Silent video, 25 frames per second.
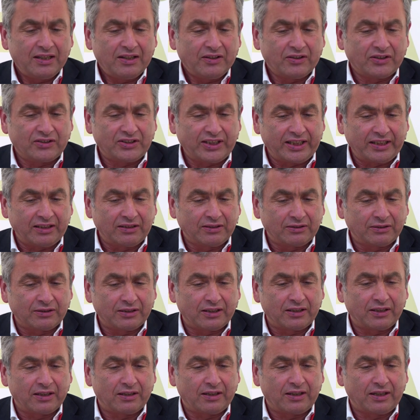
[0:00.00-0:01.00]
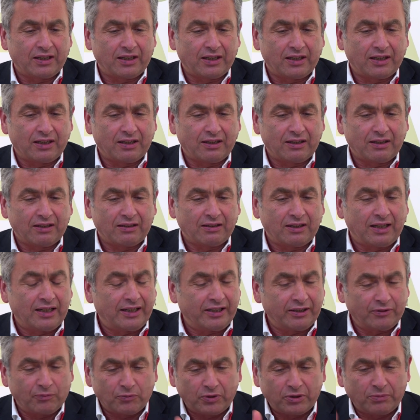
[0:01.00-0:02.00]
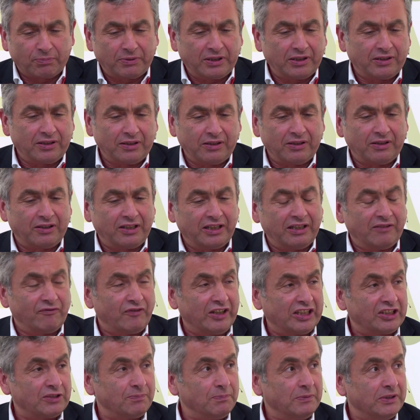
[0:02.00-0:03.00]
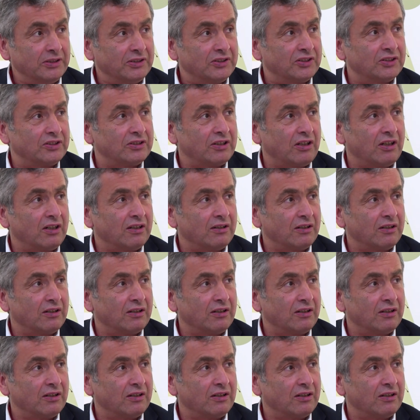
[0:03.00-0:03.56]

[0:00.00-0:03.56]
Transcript: The second line will be the investments